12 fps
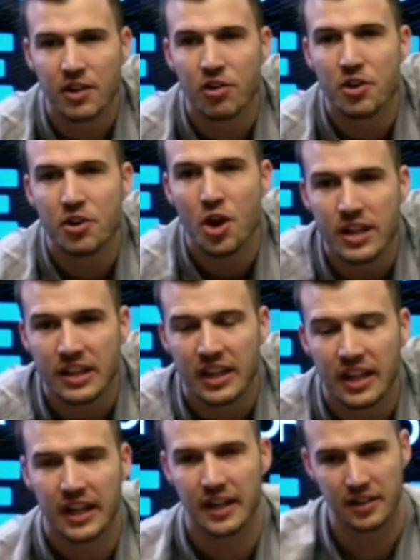They don't know
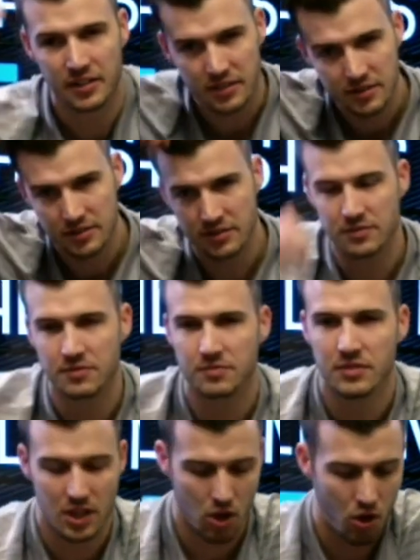anything.
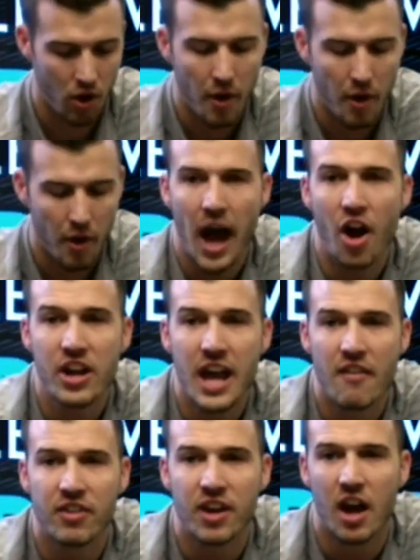I
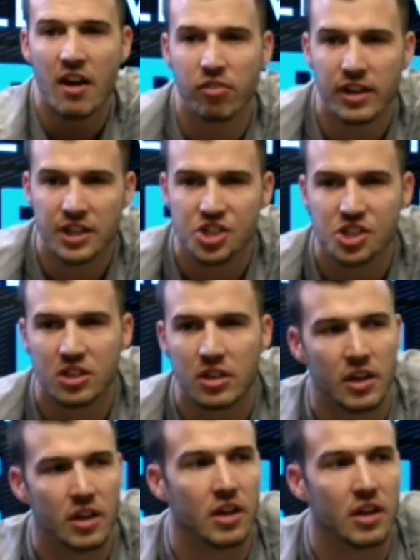already have coverage.